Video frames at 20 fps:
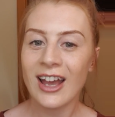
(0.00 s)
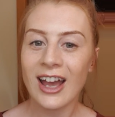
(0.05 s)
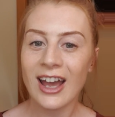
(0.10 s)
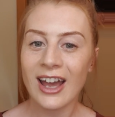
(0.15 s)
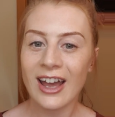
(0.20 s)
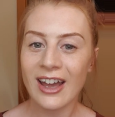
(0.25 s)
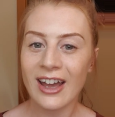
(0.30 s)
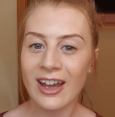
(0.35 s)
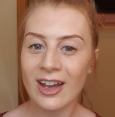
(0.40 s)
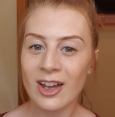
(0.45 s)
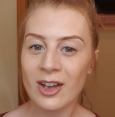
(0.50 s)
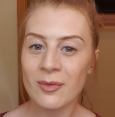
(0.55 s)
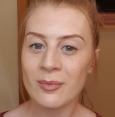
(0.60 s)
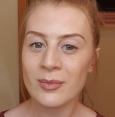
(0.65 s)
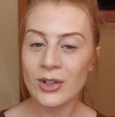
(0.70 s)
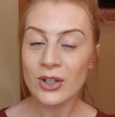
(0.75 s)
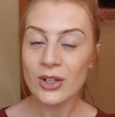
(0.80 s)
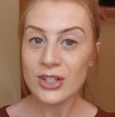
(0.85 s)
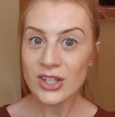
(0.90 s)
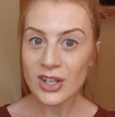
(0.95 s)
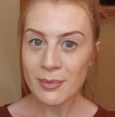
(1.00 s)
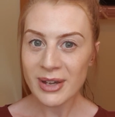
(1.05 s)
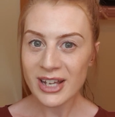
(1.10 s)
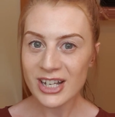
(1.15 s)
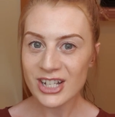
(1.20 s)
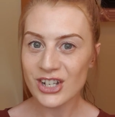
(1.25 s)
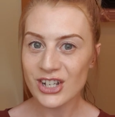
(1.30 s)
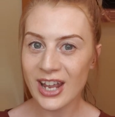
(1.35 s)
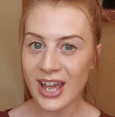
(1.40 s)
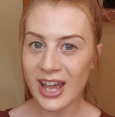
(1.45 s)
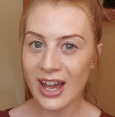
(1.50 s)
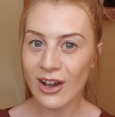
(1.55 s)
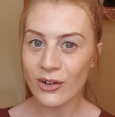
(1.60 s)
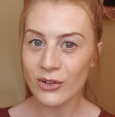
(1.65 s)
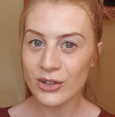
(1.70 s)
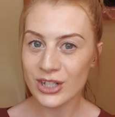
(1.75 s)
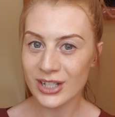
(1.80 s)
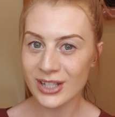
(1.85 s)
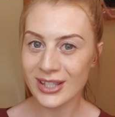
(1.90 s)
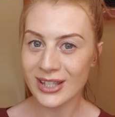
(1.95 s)
Not so much now,
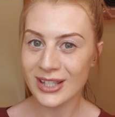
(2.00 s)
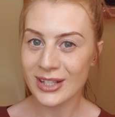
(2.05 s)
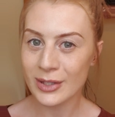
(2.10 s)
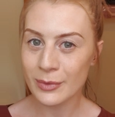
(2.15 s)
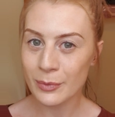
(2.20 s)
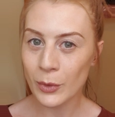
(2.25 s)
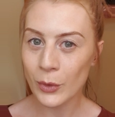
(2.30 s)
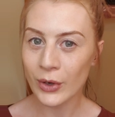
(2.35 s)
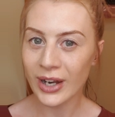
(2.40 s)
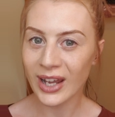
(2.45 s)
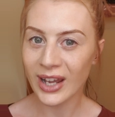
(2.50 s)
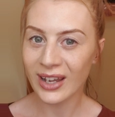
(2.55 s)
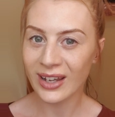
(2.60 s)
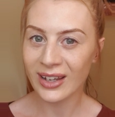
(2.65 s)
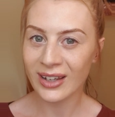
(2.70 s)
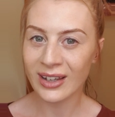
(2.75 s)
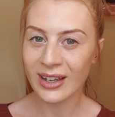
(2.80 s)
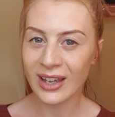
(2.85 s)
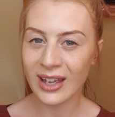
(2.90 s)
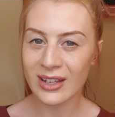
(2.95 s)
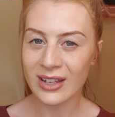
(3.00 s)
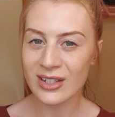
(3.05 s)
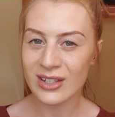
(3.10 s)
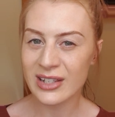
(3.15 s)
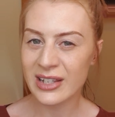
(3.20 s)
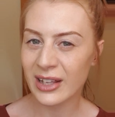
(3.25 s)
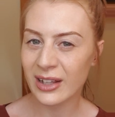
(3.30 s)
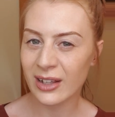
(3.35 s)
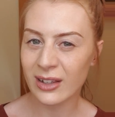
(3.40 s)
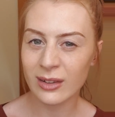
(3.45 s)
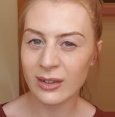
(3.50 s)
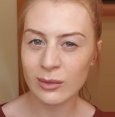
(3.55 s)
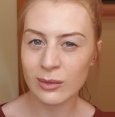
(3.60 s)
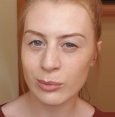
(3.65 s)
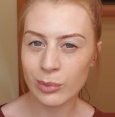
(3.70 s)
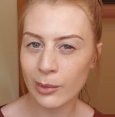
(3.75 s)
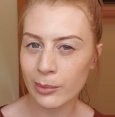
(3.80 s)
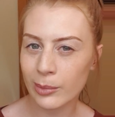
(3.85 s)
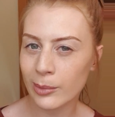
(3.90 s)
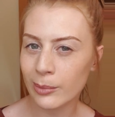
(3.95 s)
just this morning until
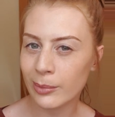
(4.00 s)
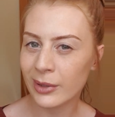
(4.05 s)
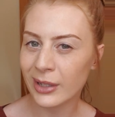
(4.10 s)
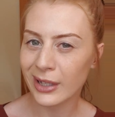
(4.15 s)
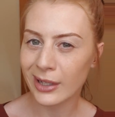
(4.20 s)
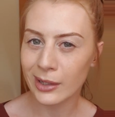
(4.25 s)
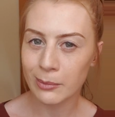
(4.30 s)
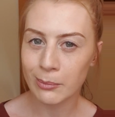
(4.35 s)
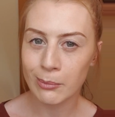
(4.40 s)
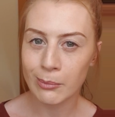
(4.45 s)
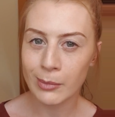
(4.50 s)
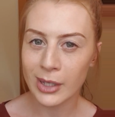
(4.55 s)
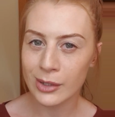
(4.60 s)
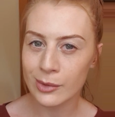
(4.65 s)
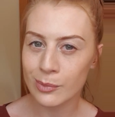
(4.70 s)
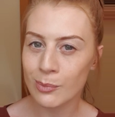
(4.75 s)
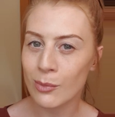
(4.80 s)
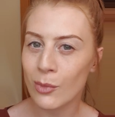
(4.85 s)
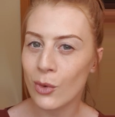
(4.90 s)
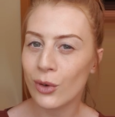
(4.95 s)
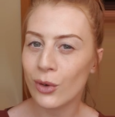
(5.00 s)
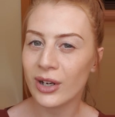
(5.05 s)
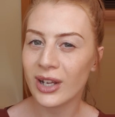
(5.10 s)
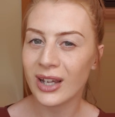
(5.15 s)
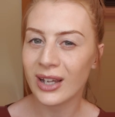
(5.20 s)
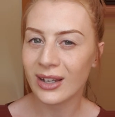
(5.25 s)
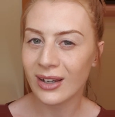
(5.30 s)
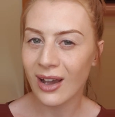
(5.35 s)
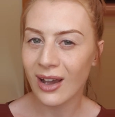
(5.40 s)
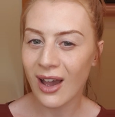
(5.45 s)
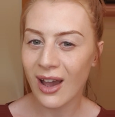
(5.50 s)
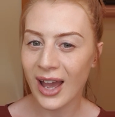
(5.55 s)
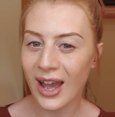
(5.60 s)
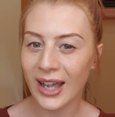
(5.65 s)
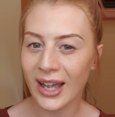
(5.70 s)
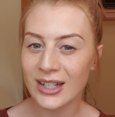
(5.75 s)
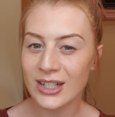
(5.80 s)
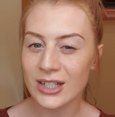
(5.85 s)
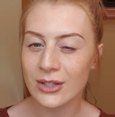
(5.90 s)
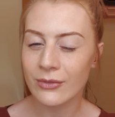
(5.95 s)
probably mid-morning
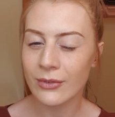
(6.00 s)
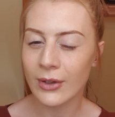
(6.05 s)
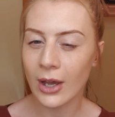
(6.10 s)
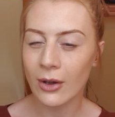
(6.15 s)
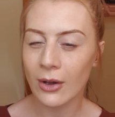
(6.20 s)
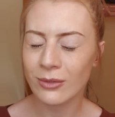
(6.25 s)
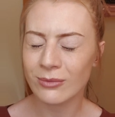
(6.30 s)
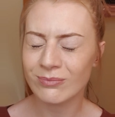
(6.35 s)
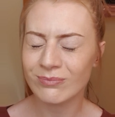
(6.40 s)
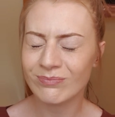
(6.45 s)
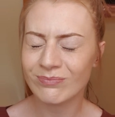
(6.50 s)
I just felt